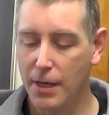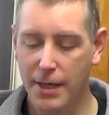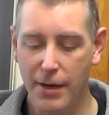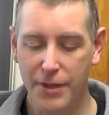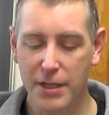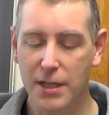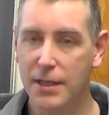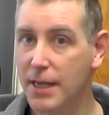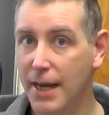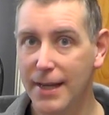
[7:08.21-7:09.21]
Now this
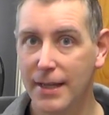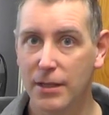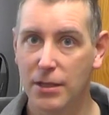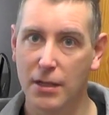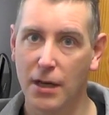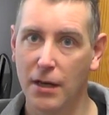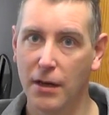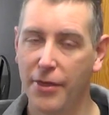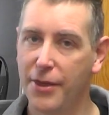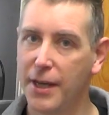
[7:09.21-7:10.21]
contains
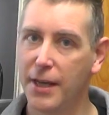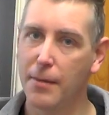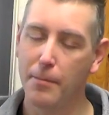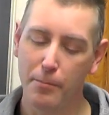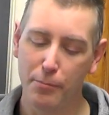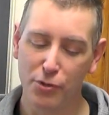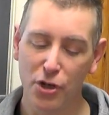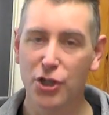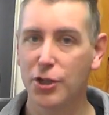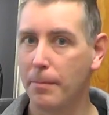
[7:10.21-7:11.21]
uh, the
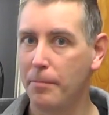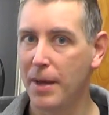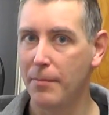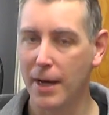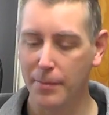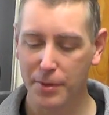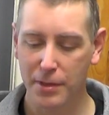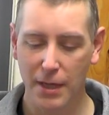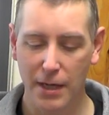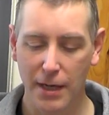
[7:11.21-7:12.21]
brush
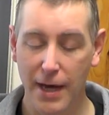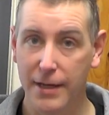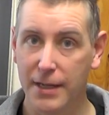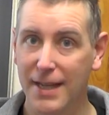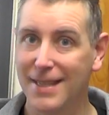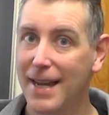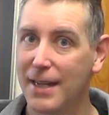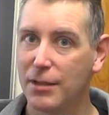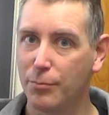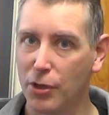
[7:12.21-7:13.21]
bitmaps uh, and a
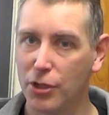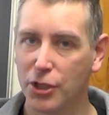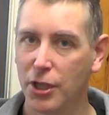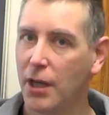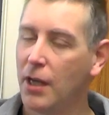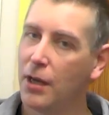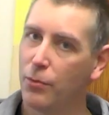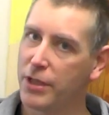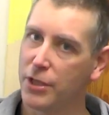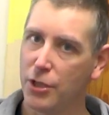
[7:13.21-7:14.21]
text brush,
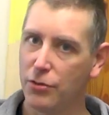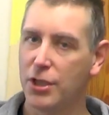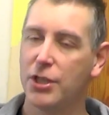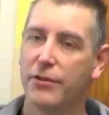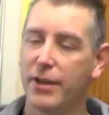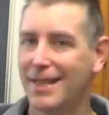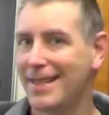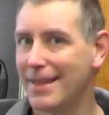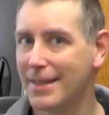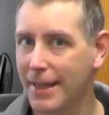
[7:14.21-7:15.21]
which is used to generate the
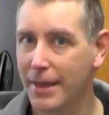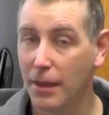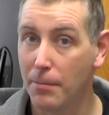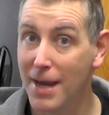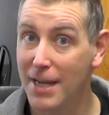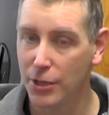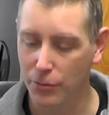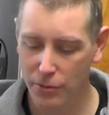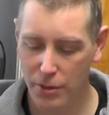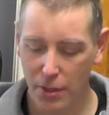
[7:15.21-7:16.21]
text in the
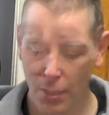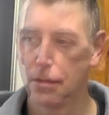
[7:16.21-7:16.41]
menus.